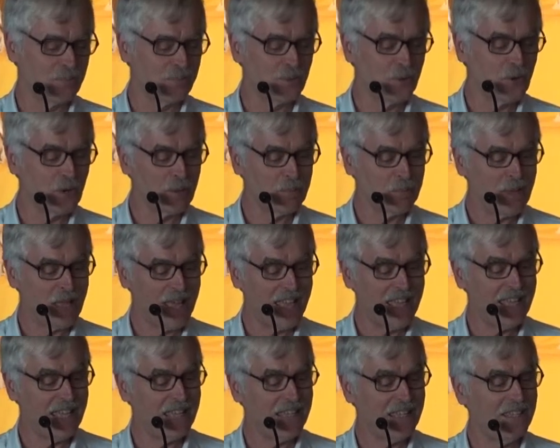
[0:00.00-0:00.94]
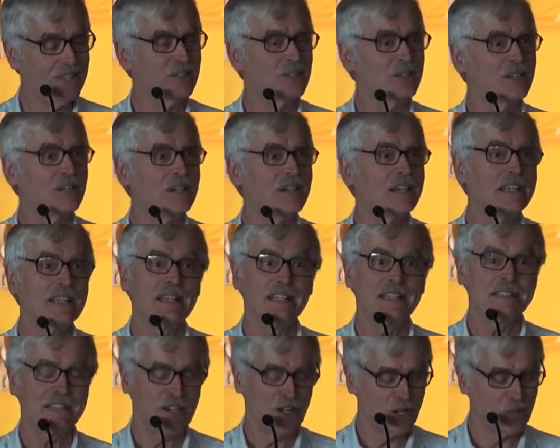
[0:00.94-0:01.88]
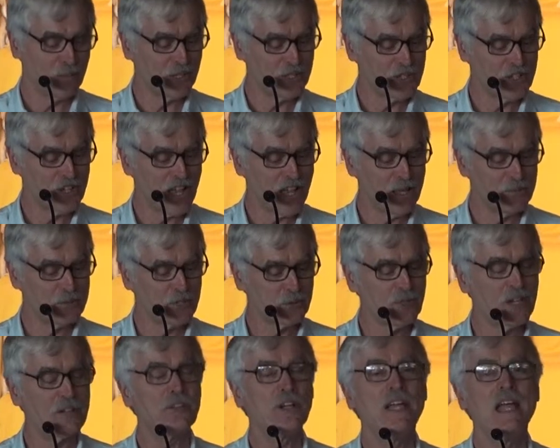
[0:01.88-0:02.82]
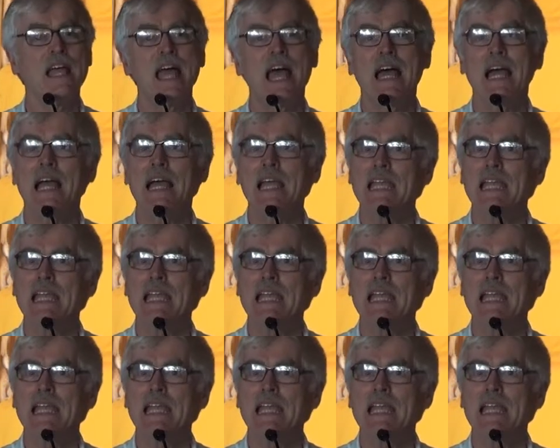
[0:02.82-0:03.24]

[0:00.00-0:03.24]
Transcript: poor pay or terrible jobs or whatever.